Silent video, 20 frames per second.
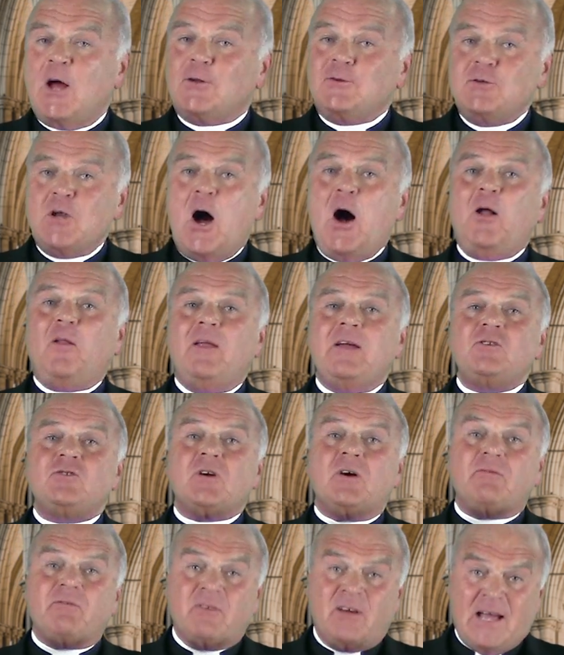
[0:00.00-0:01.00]
Knowledge
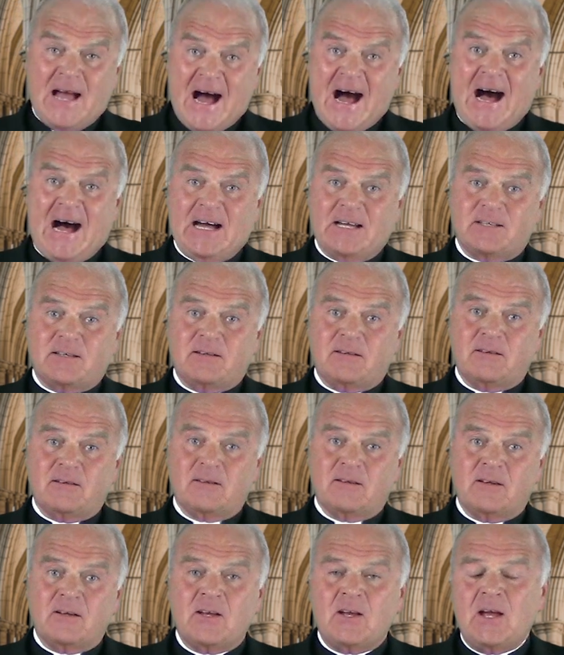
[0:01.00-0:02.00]
of God,
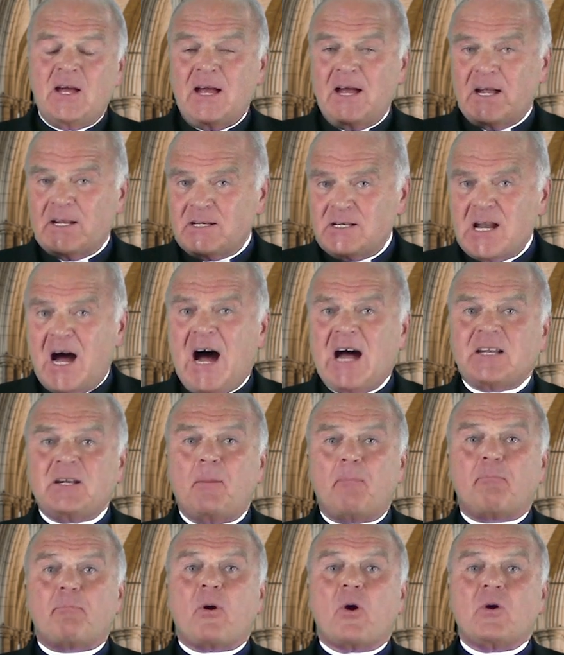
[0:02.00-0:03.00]
not
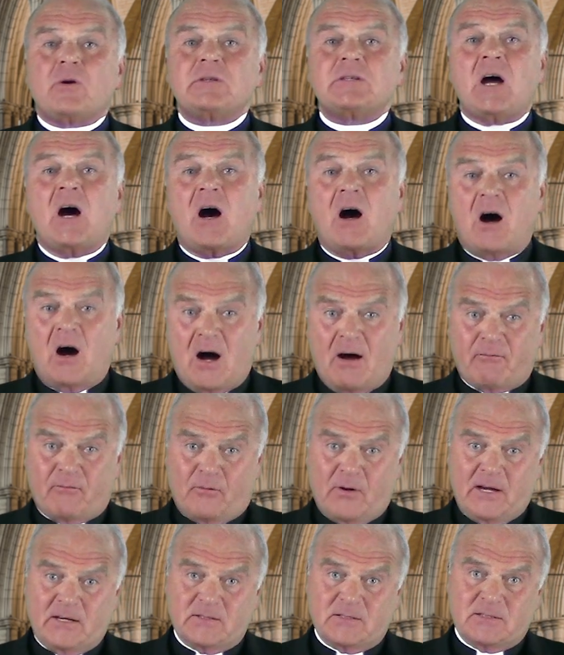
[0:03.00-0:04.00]
burnt
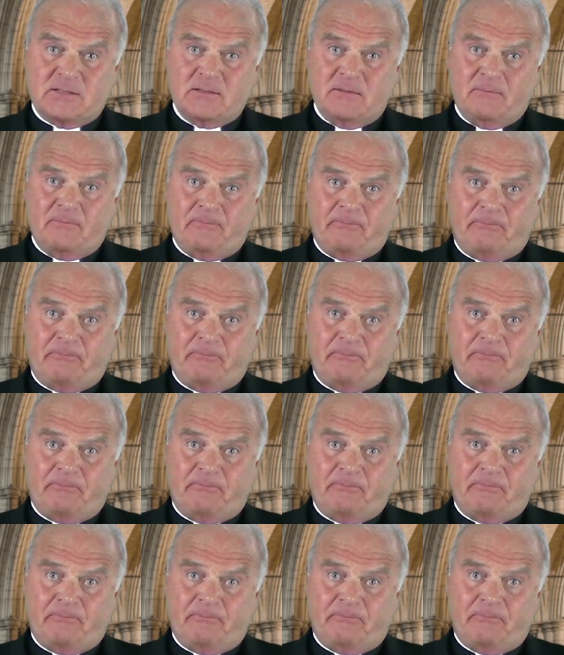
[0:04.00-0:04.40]
offerings.